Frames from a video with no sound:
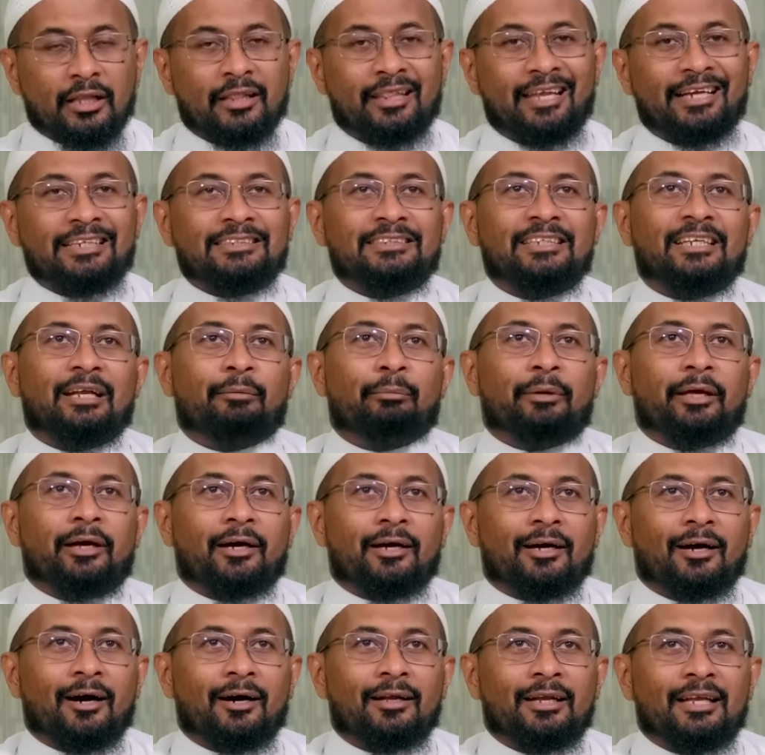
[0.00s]
there's going to be
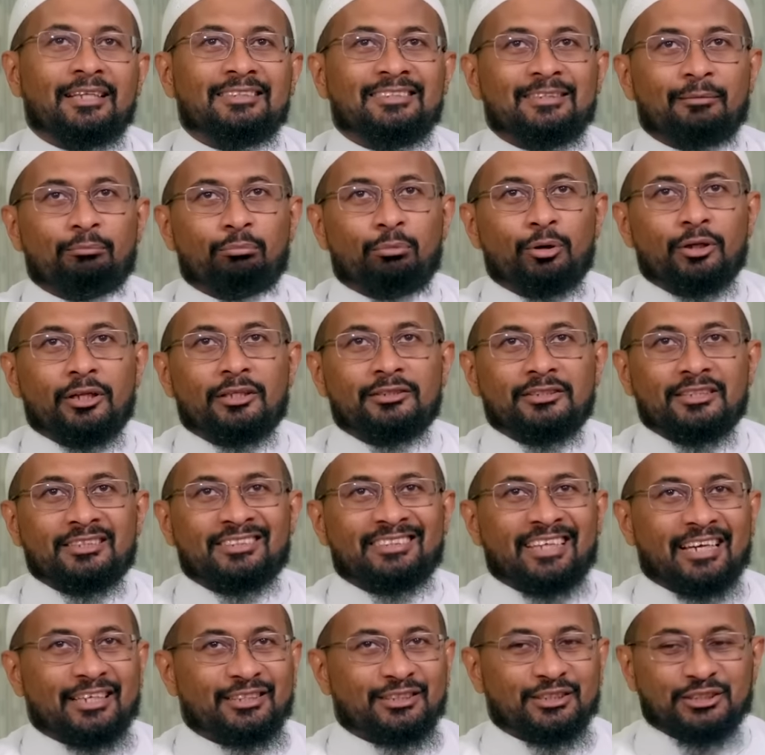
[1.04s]
a gun and some bullets in
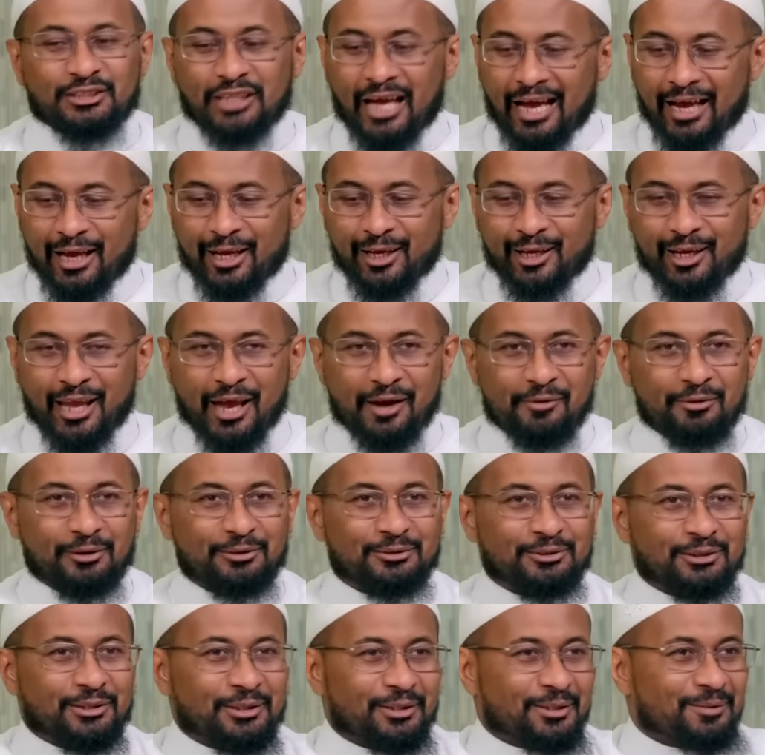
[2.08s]
Texas. I
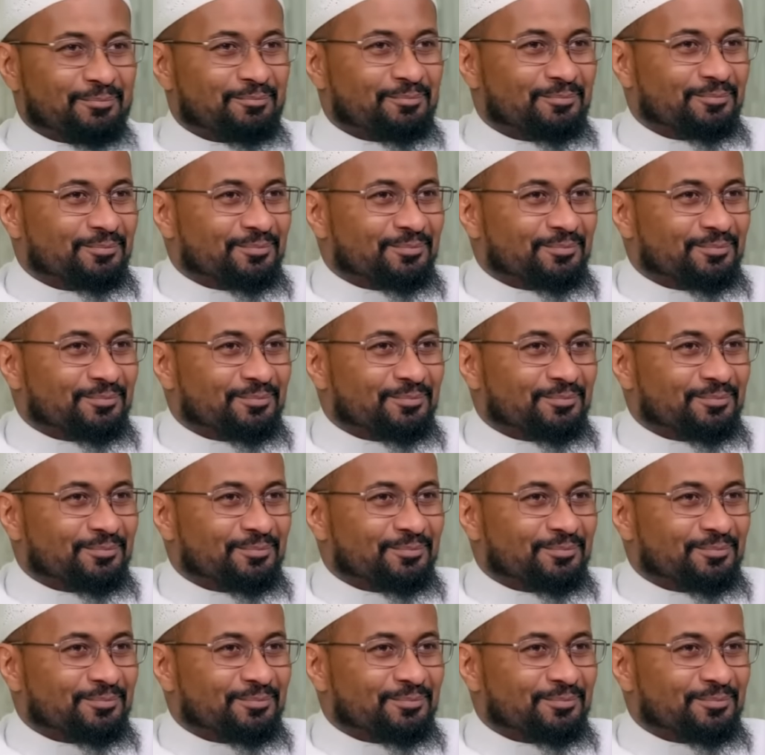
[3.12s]
guarantee it.